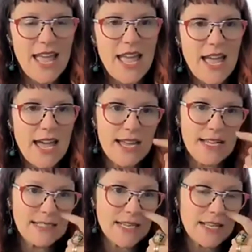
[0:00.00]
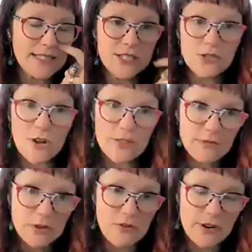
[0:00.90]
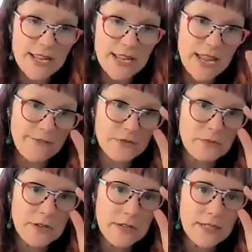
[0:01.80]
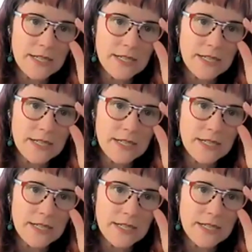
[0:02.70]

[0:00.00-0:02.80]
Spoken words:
And I'll send you all the recording afterward.